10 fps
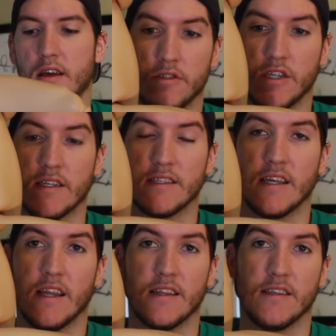She can
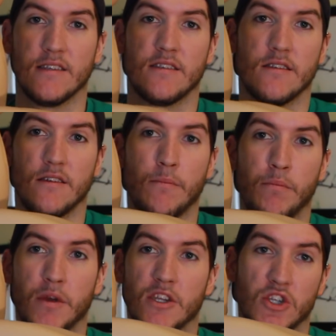sit like this,
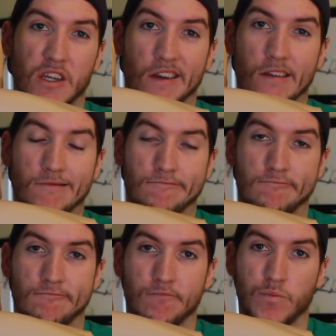peach keen.
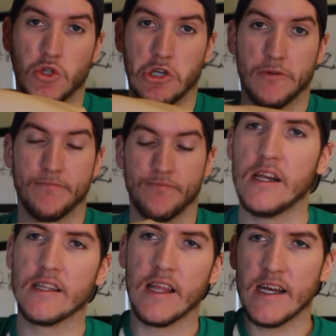So,
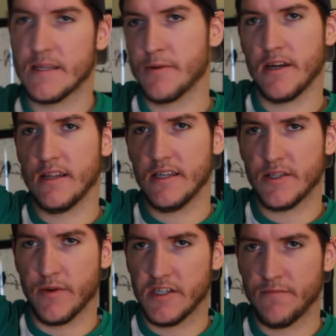and last but not
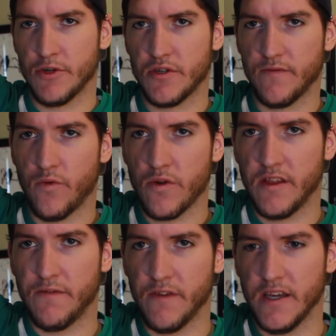least, range of motion for
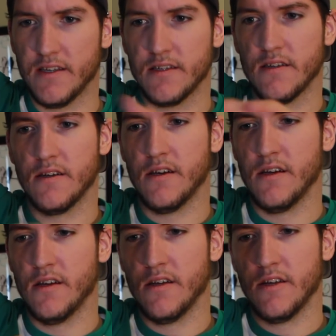the feet.
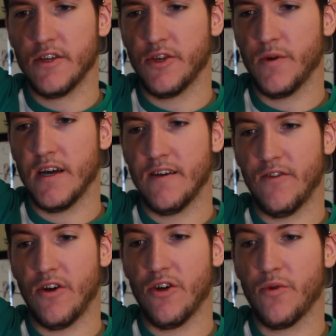You
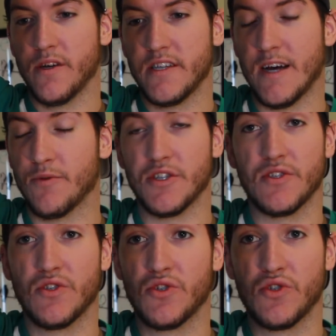have all the way down, which is
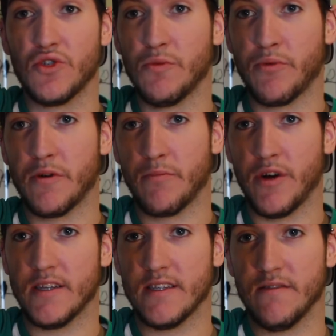super
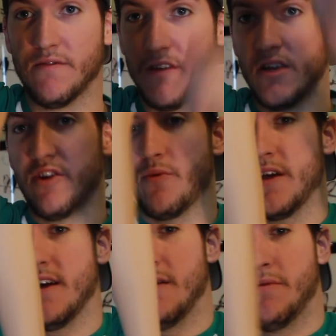impressive, and all the
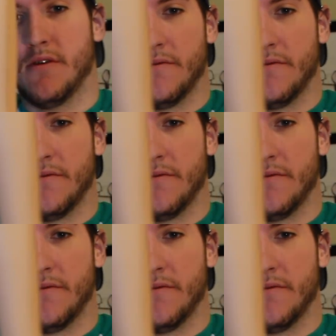way up.